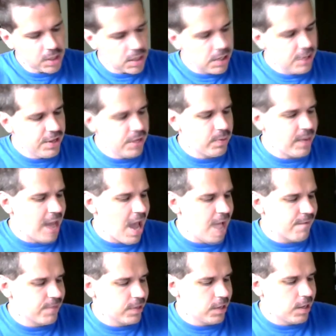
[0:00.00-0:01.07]
Then we
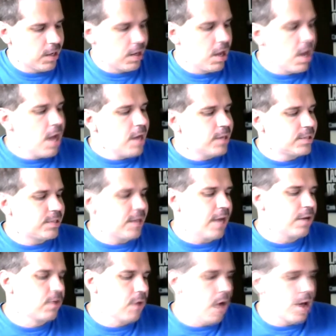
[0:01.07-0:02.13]
have the
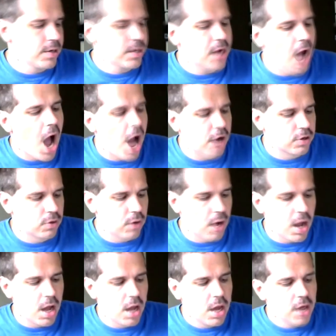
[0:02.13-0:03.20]
Senaron
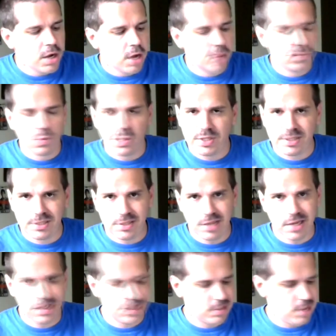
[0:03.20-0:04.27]
Kagura, comes with
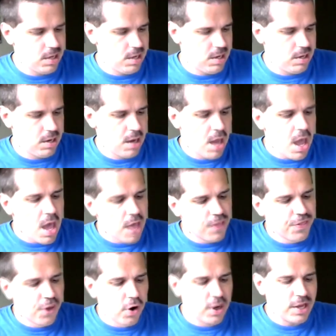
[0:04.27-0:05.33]
16,
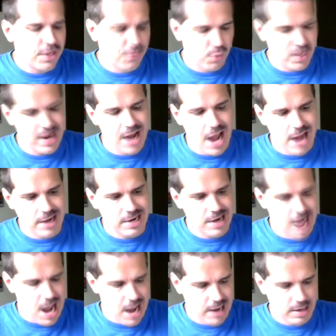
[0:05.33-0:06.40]

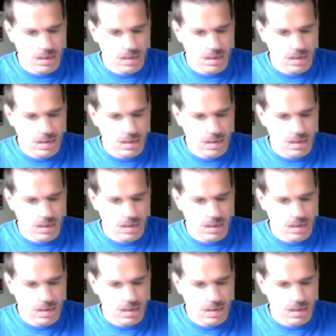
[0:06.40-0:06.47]
$33.99.